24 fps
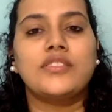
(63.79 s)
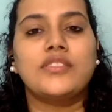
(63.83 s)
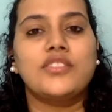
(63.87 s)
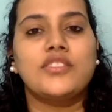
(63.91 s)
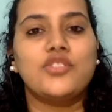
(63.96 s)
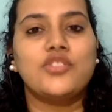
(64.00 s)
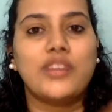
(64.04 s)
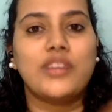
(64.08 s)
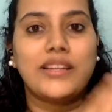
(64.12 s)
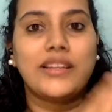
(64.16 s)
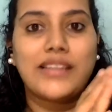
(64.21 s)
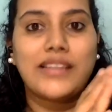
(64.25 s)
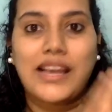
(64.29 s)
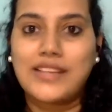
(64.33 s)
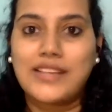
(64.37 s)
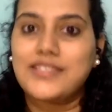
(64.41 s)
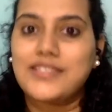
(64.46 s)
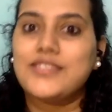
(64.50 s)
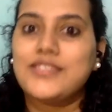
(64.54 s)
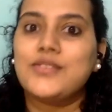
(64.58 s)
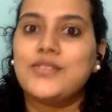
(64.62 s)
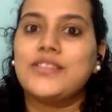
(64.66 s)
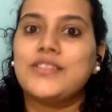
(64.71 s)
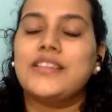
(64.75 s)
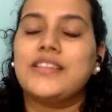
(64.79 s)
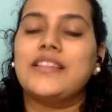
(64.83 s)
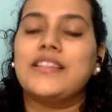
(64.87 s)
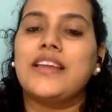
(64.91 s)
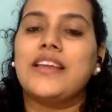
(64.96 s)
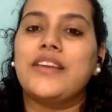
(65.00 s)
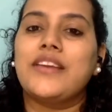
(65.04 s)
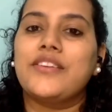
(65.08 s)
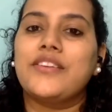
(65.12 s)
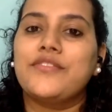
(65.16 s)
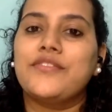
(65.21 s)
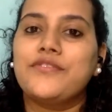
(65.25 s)
the child has to sit
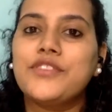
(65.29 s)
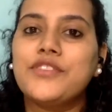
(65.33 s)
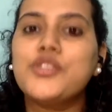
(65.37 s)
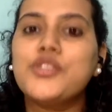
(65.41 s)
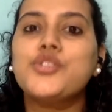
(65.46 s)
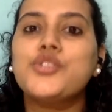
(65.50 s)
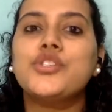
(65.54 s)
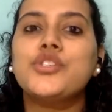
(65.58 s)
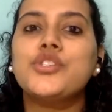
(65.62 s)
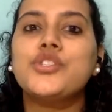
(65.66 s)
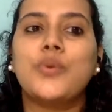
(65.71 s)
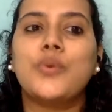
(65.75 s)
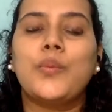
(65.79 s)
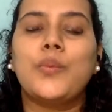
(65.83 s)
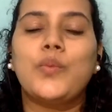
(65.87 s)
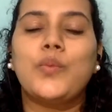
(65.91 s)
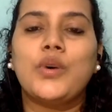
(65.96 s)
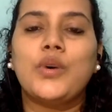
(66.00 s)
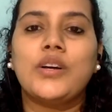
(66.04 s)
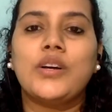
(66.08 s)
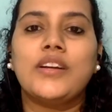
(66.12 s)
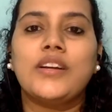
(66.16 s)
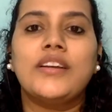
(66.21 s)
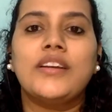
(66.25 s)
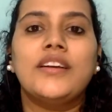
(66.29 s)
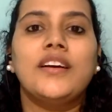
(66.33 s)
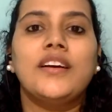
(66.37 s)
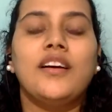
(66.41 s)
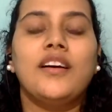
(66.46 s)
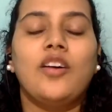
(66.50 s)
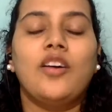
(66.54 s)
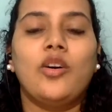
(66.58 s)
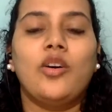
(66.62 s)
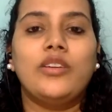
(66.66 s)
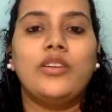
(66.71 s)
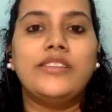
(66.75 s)
there and finish his homework
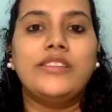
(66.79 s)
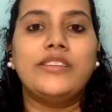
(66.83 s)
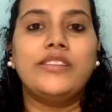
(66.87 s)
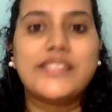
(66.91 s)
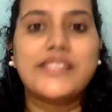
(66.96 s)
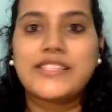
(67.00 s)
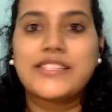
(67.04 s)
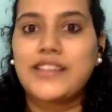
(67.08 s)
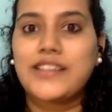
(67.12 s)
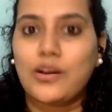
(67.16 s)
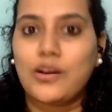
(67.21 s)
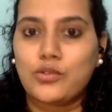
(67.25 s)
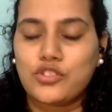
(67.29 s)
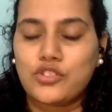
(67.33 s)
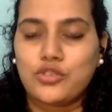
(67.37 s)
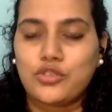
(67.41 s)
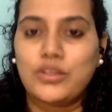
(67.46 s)
or list out.